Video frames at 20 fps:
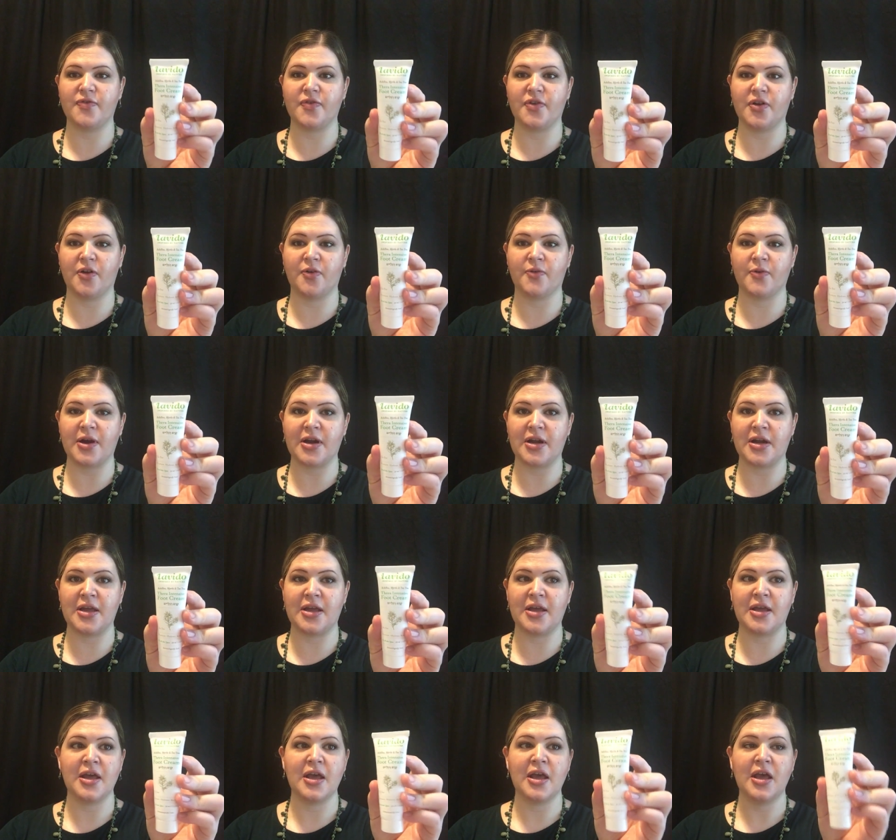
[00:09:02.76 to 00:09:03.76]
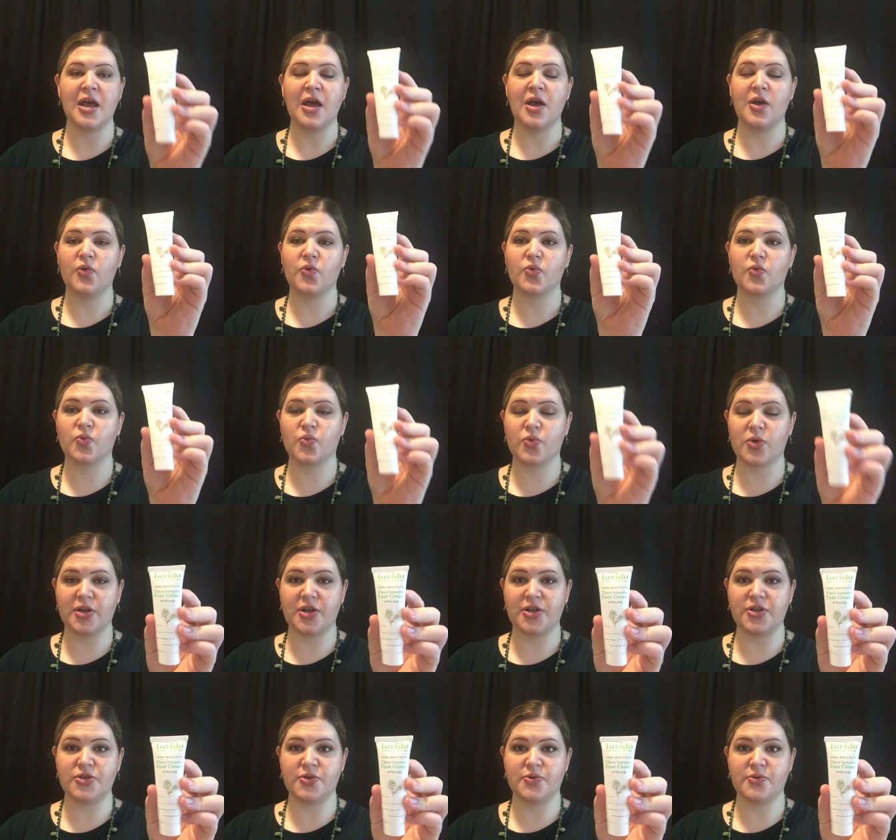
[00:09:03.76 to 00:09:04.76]
of it already.
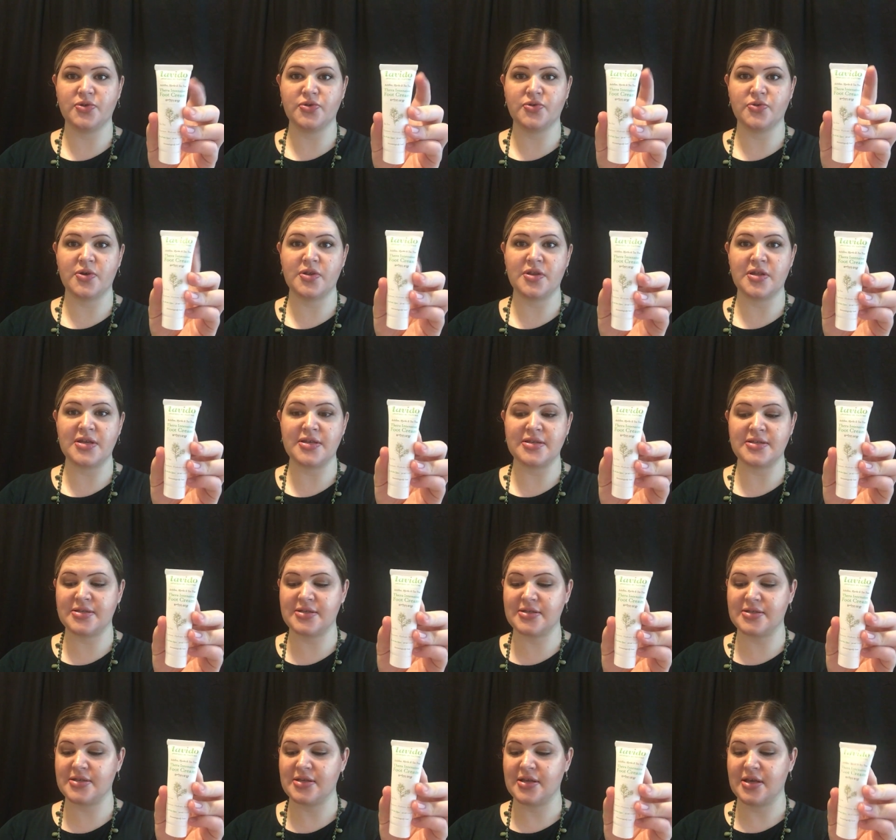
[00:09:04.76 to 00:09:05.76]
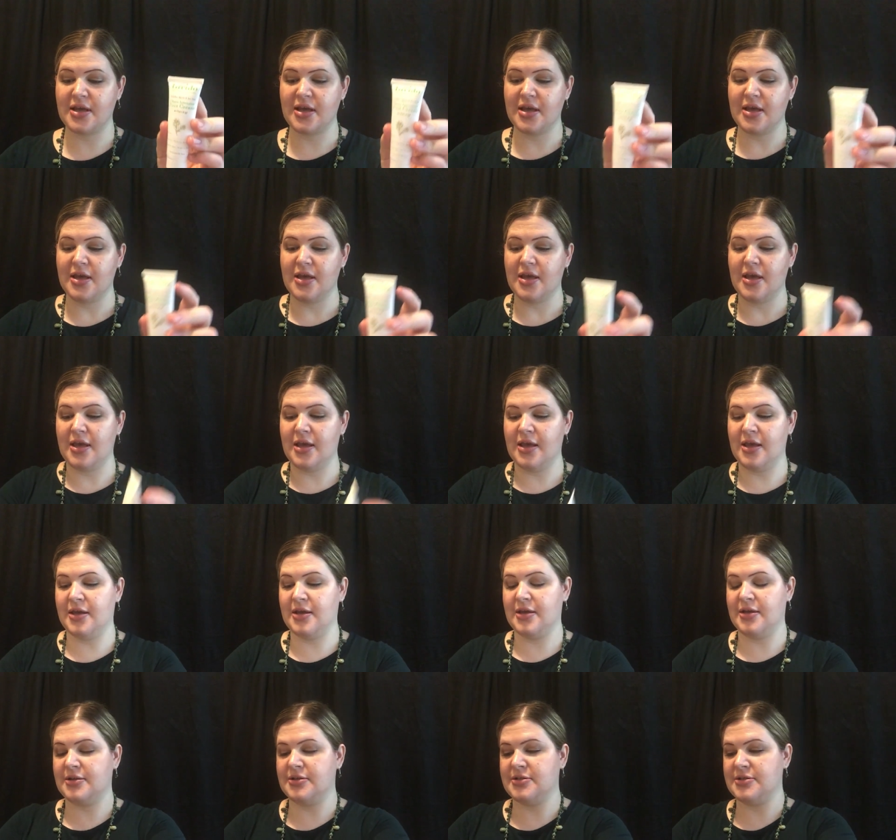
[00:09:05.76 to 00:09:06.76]
Really do enjoy this.
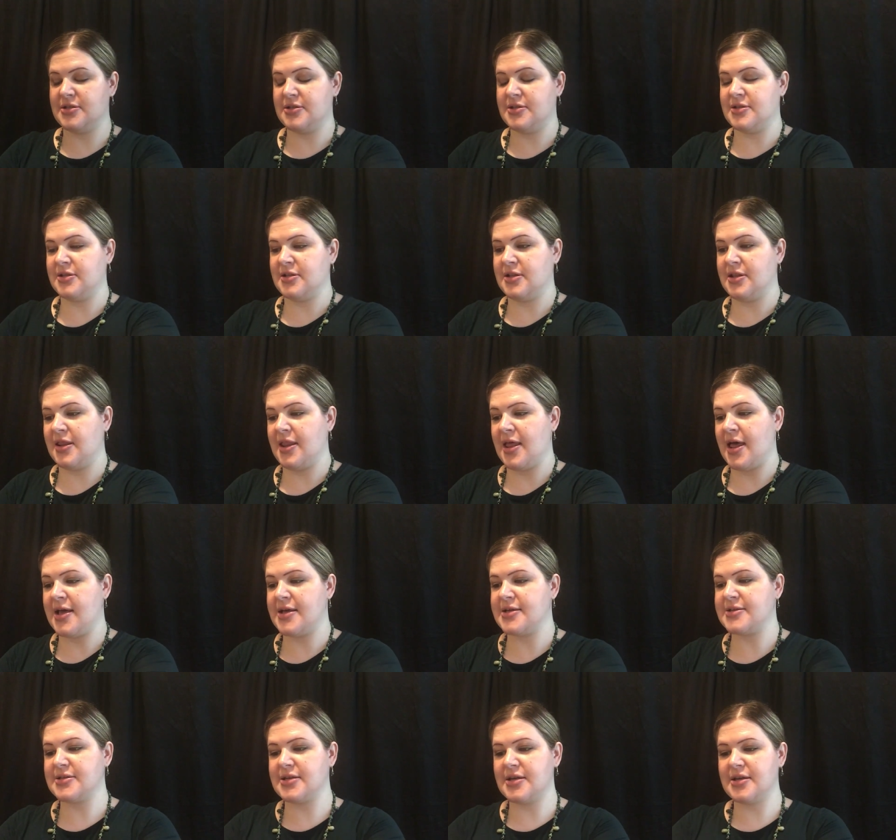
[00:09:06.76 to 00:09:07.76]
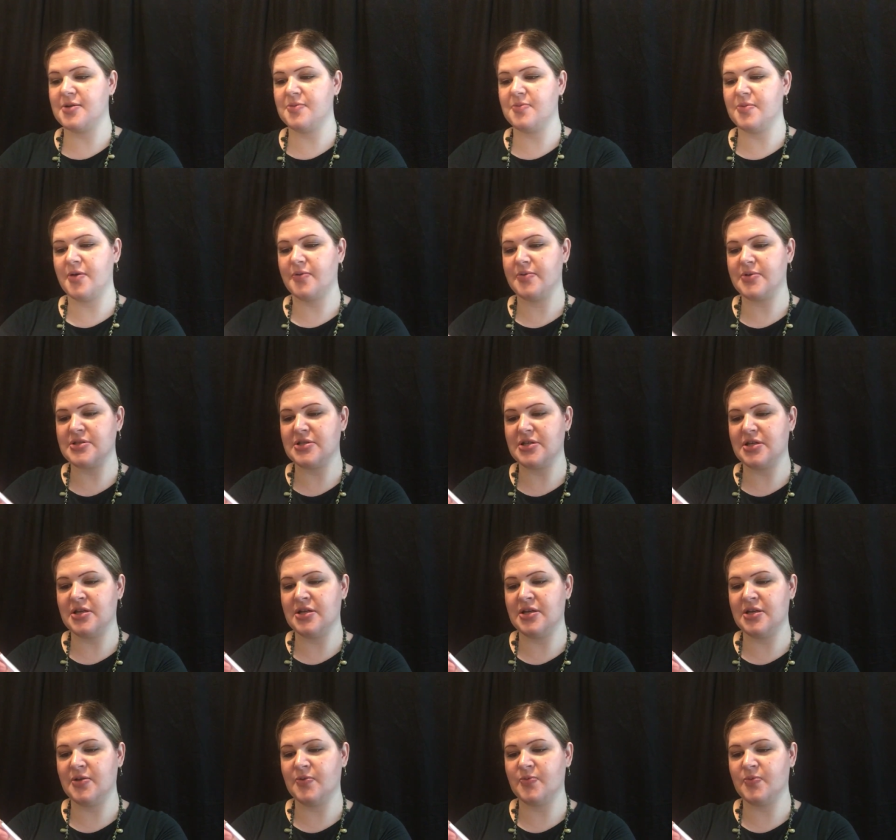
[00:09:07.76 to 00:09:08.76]
And the last item that was
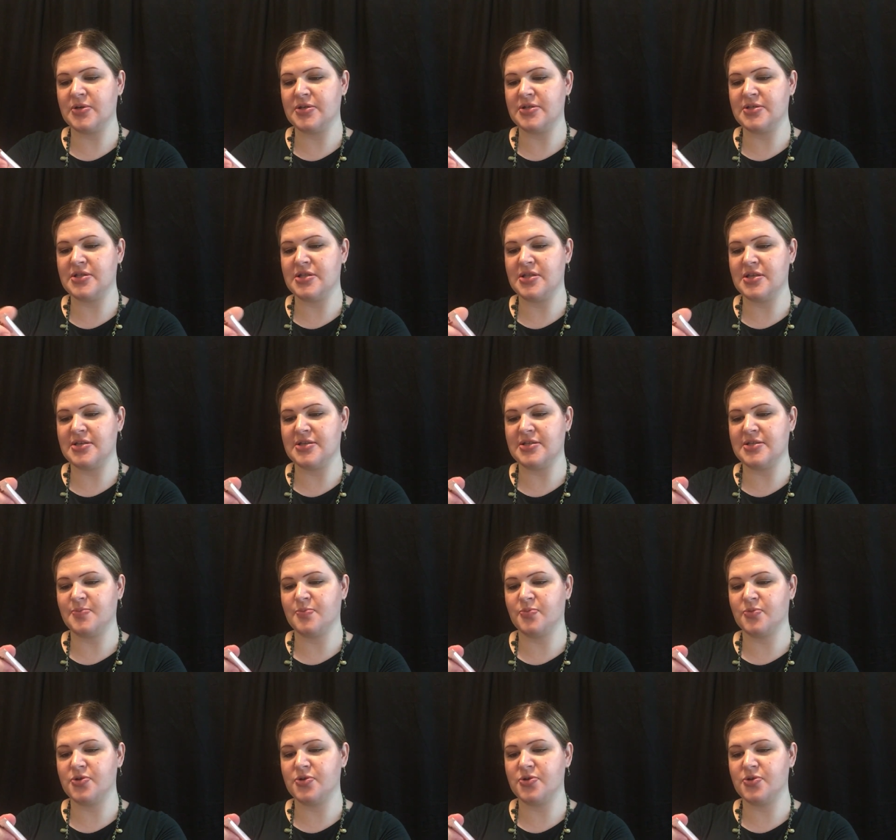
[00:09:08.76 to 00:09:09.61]
in it was this